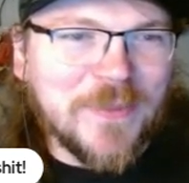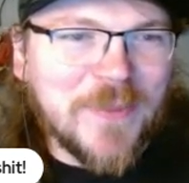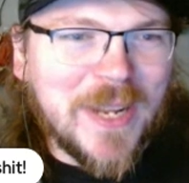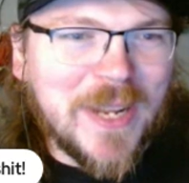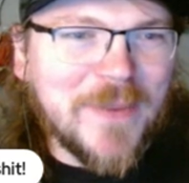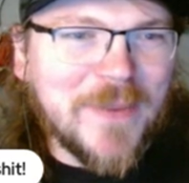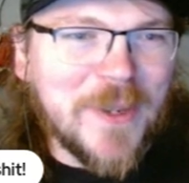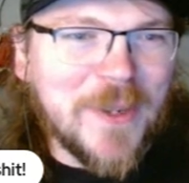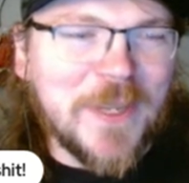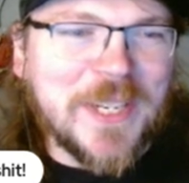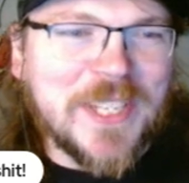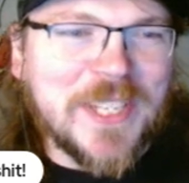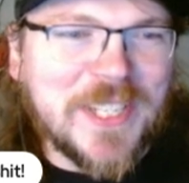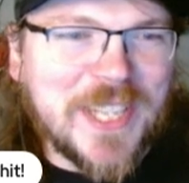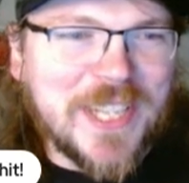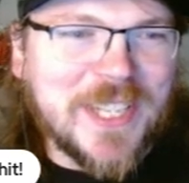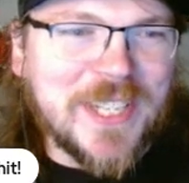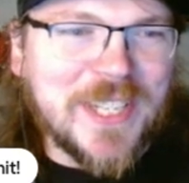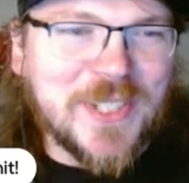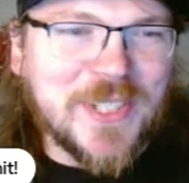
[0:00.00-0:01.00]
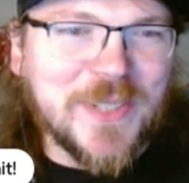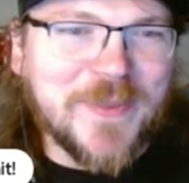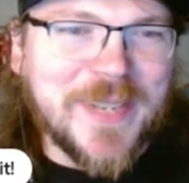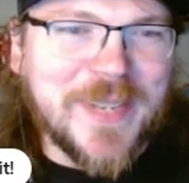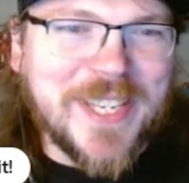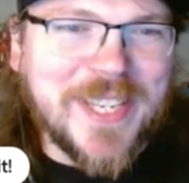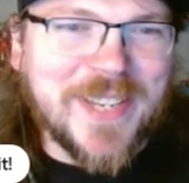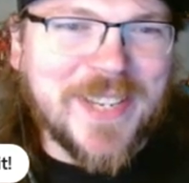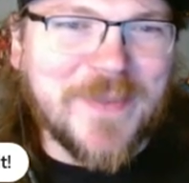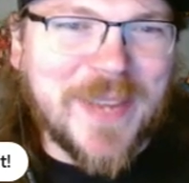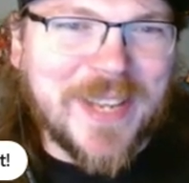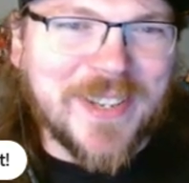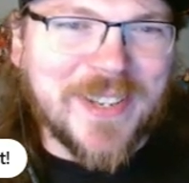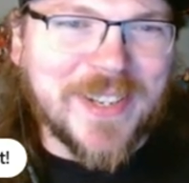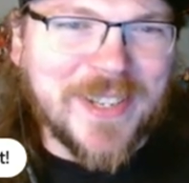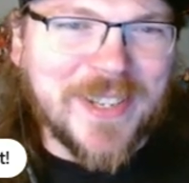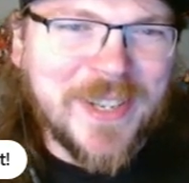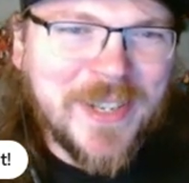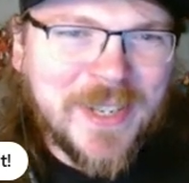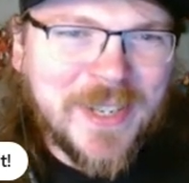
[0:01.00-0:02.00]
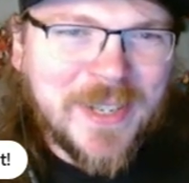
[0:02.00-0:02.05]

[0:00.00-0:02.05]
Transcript: Mom always said this will make you better.